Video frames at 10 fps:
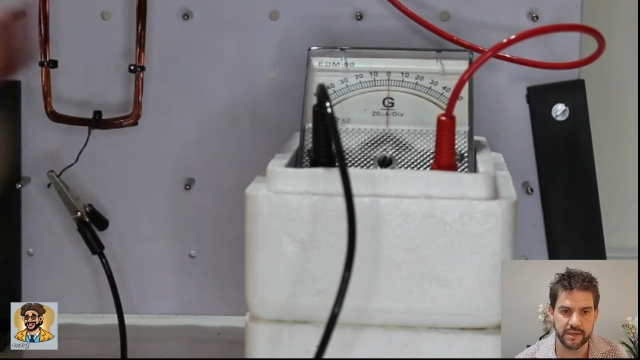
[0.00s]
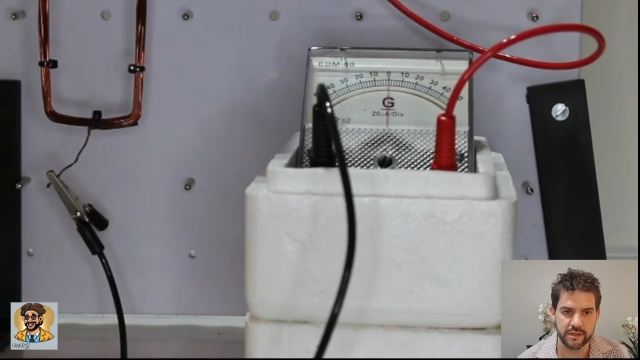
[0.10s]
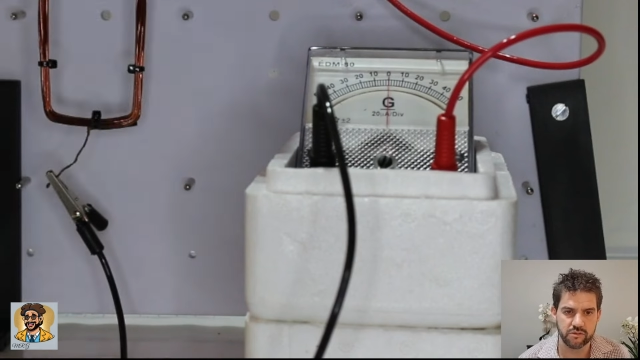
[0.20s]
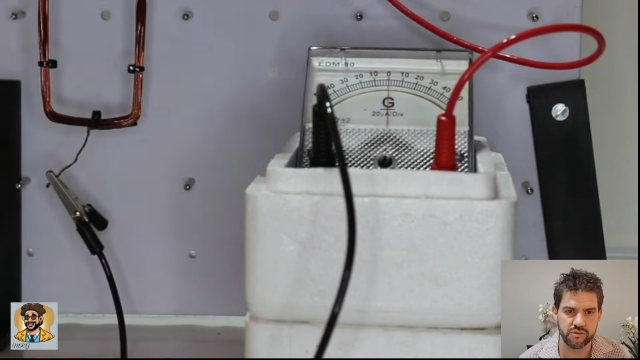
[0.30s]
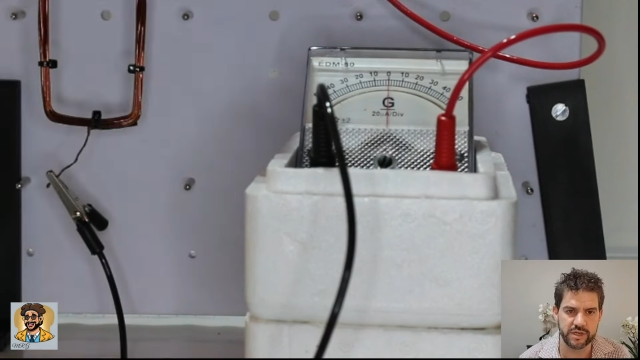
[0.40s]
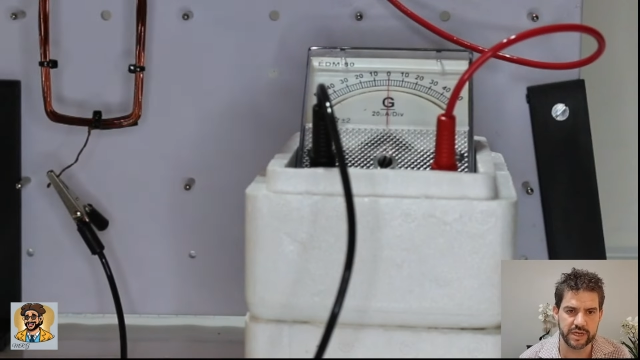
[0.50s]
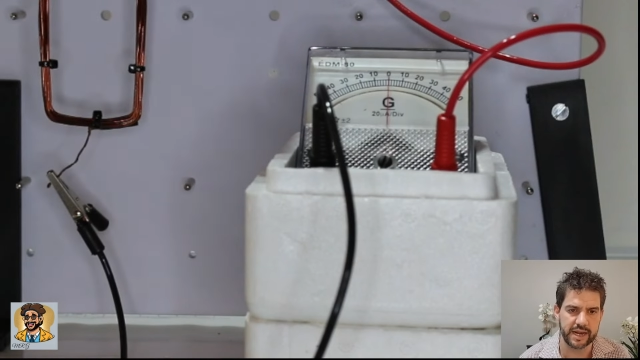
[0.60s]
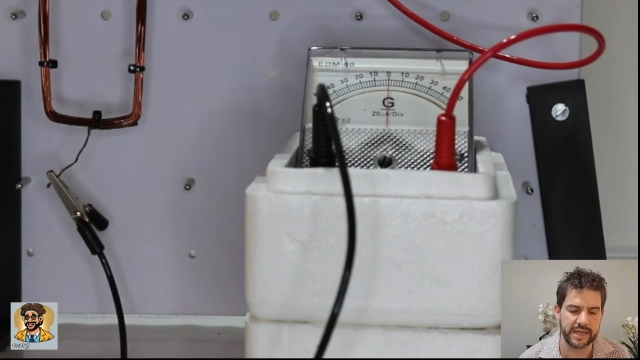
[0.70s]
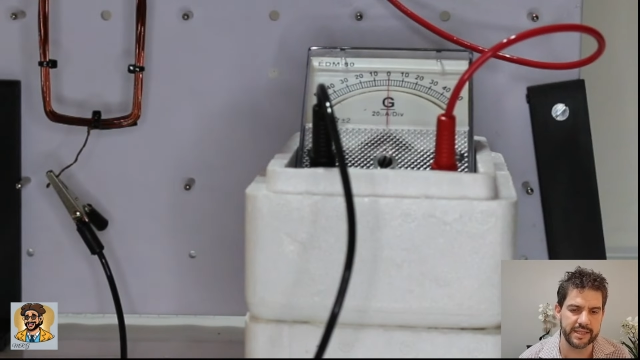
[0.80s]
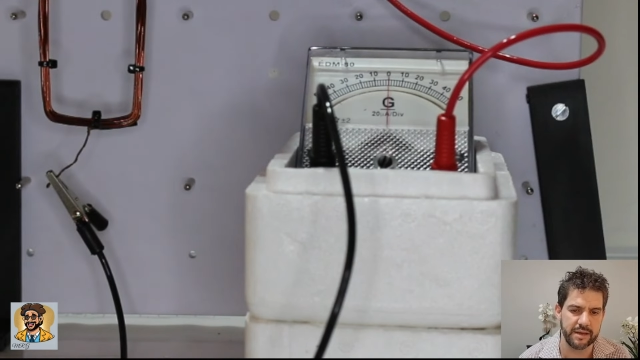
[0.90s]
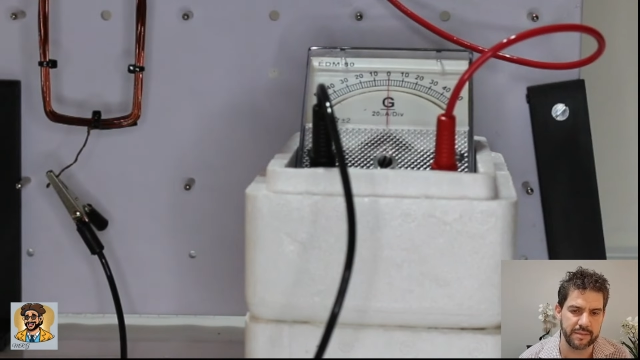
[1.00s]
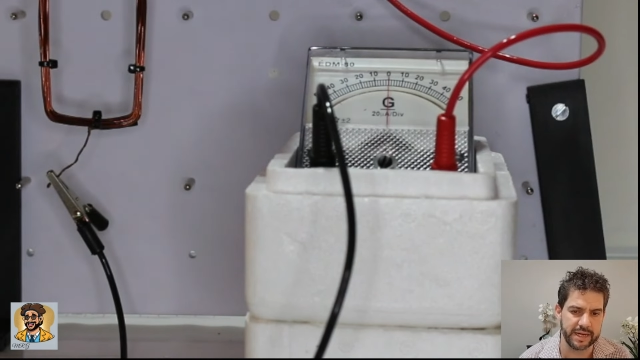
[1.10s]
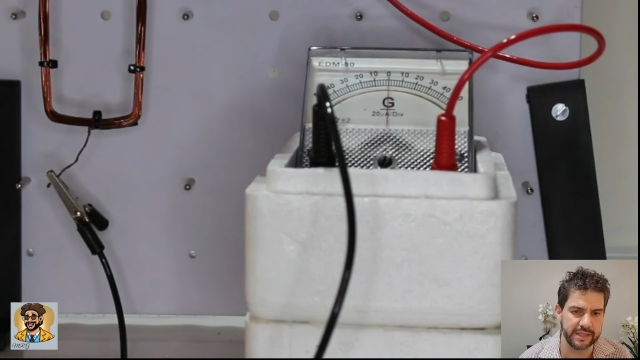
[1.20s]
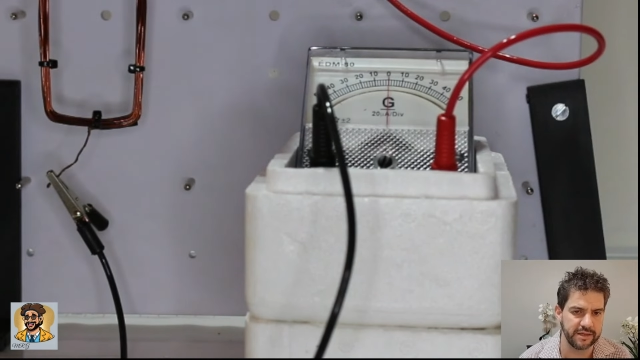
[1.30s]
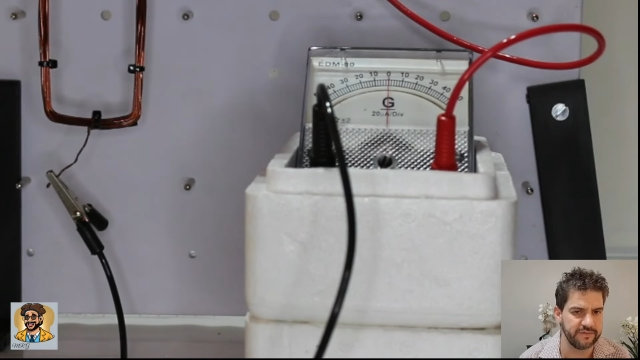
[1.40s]
to generate a
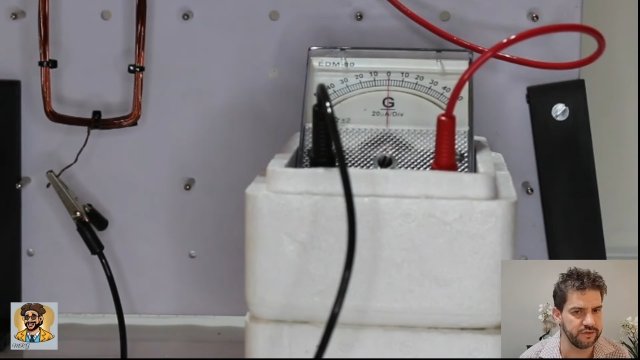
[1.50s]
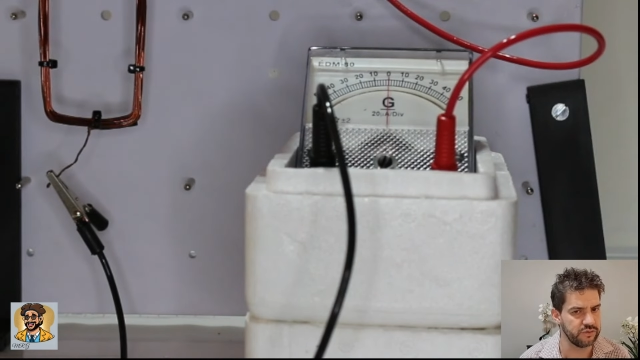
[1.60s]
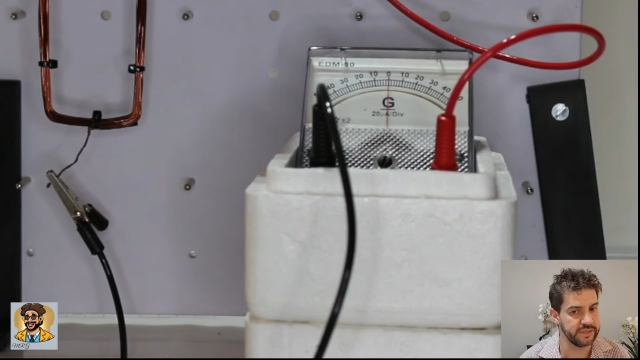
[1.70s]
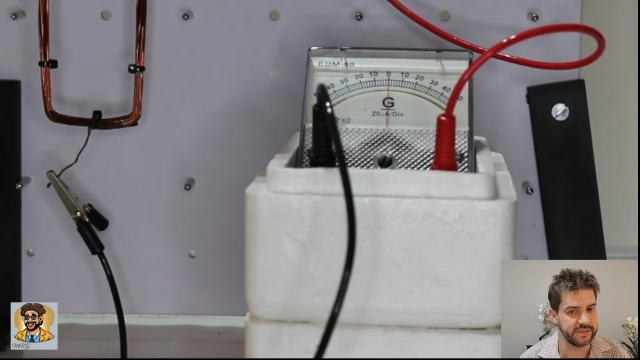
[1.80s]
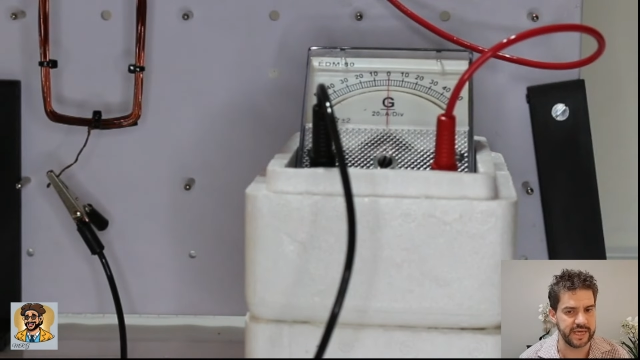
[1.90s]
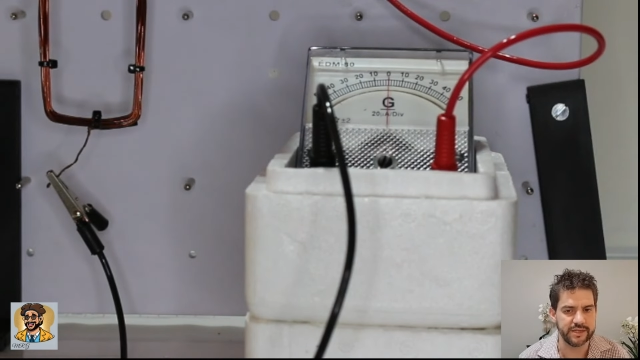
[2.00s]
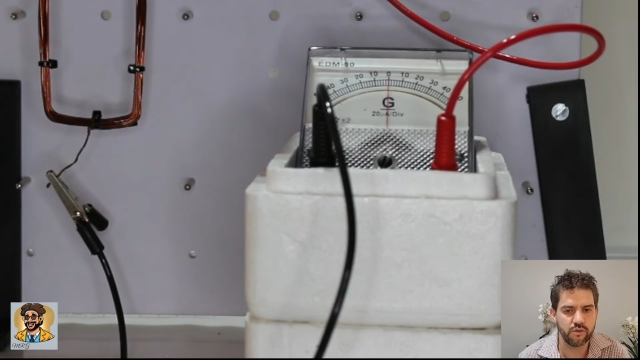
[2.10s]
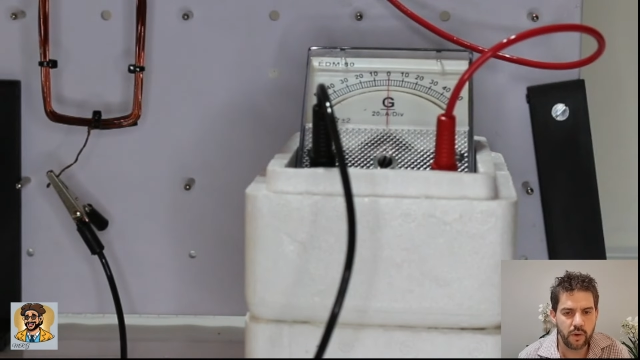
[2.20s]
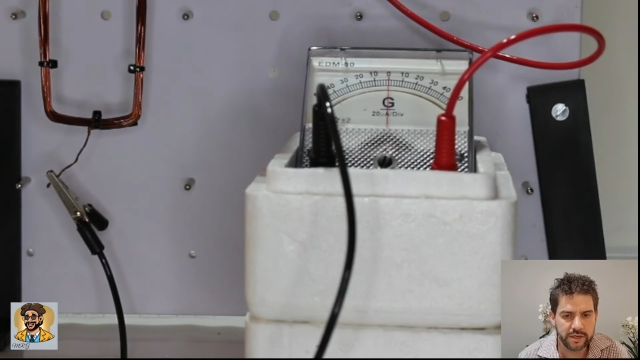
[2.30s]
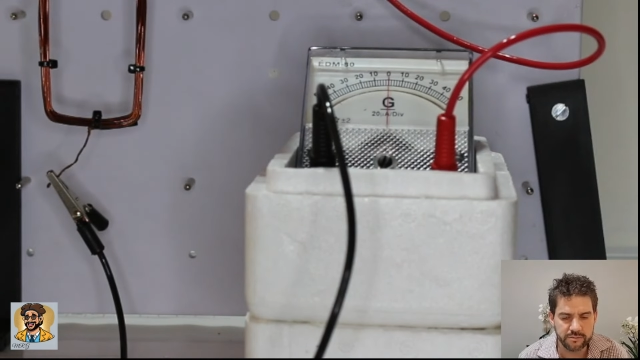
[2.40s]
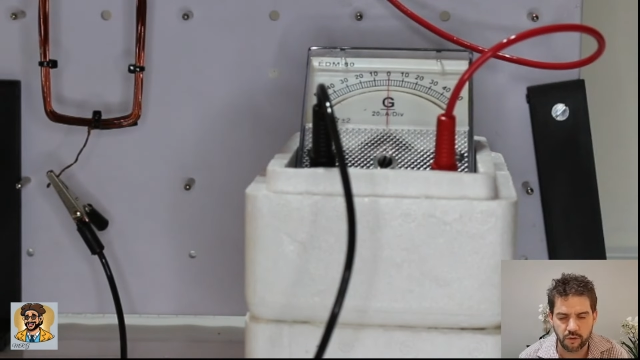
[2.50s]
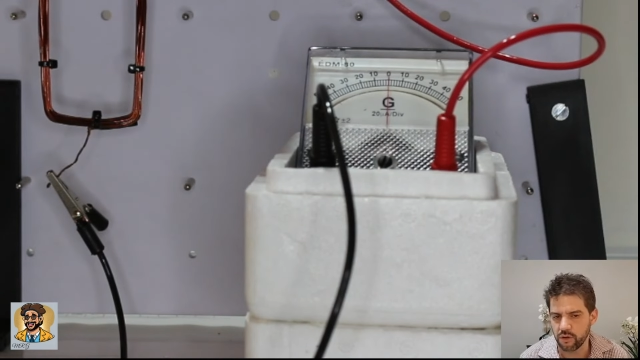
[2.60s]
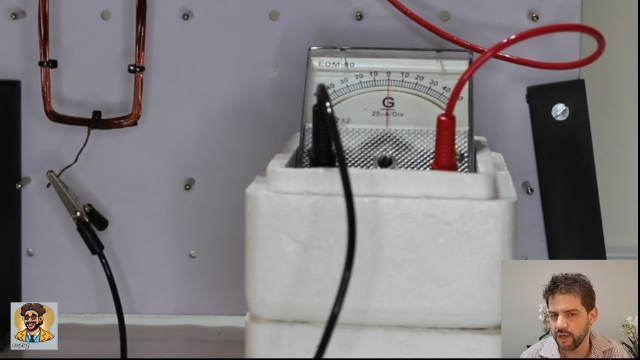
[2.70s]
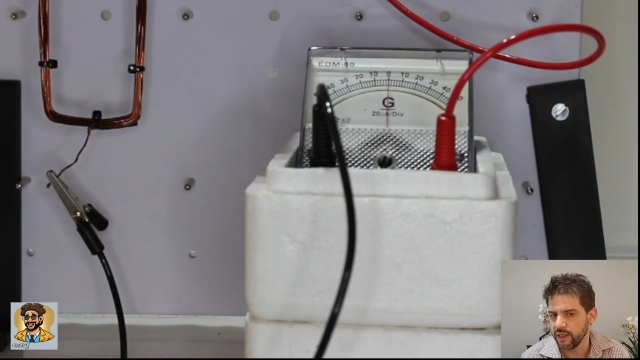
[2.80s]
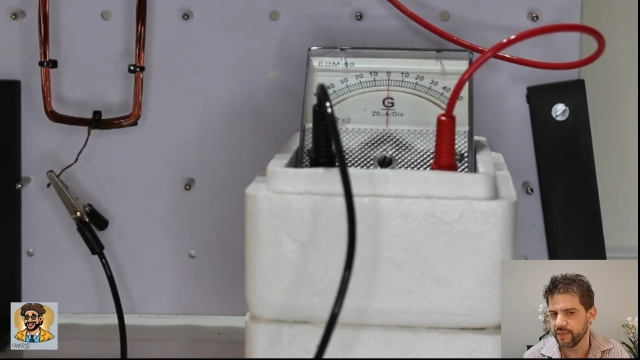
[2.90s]
magnetic field. You can see that it's quite small.
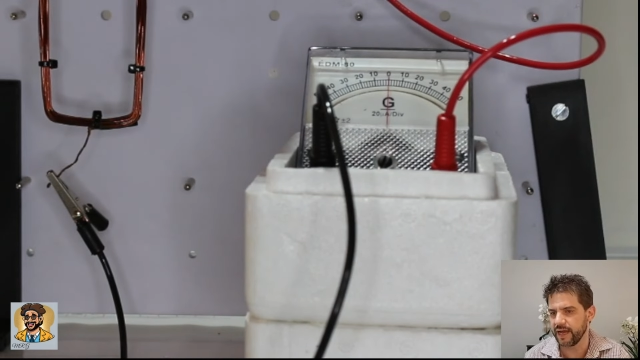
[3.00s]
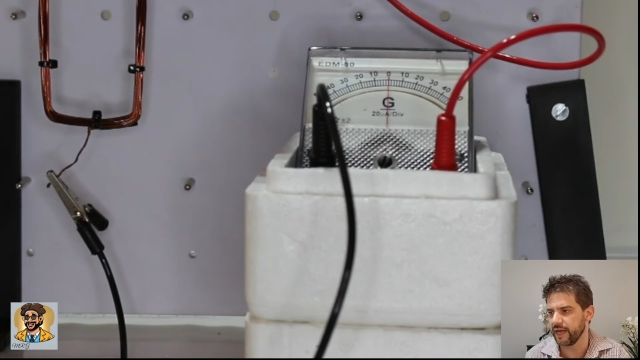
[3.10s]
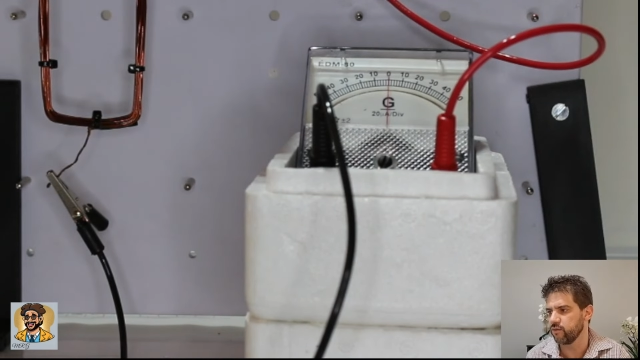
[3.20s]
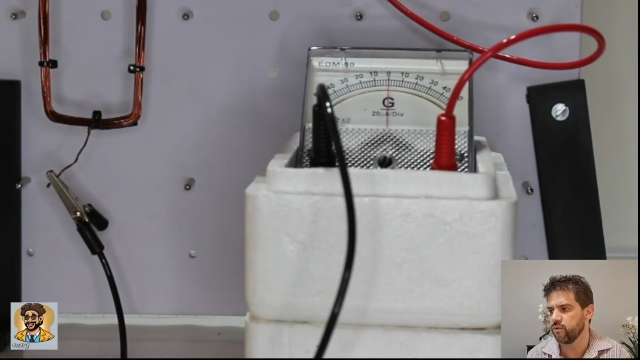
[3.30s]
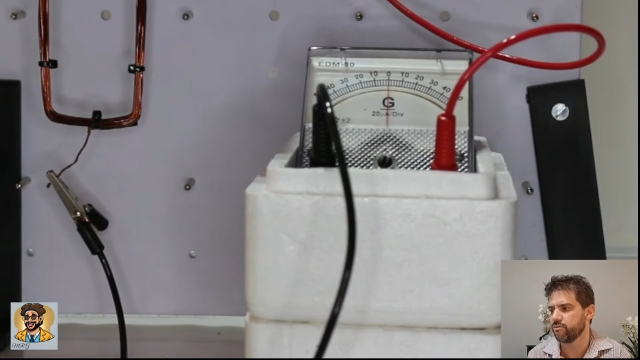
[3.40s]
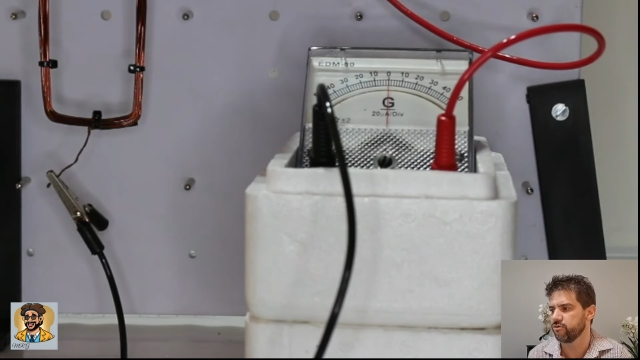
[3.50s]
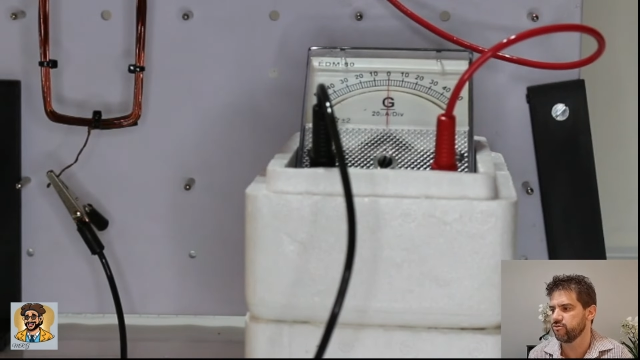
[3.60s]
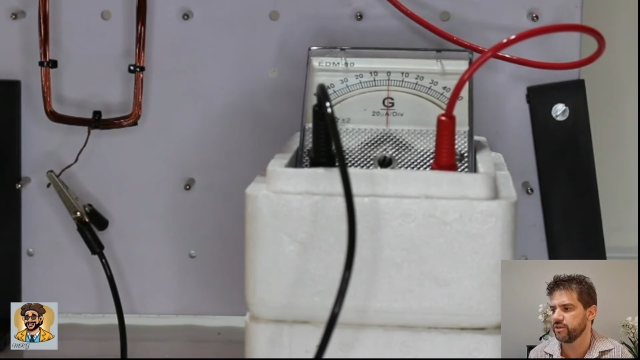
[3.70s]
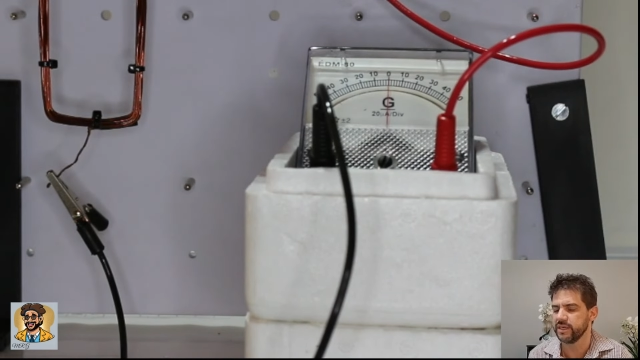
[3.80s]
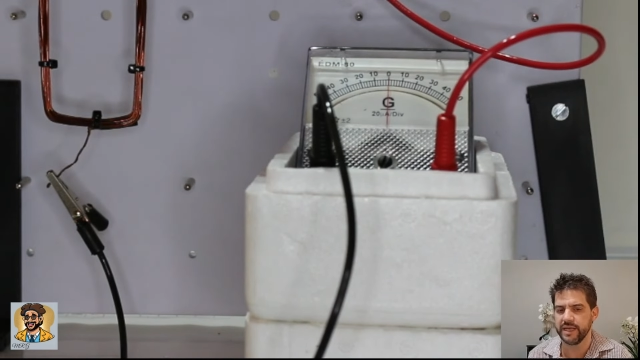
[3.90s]
The current we produce in here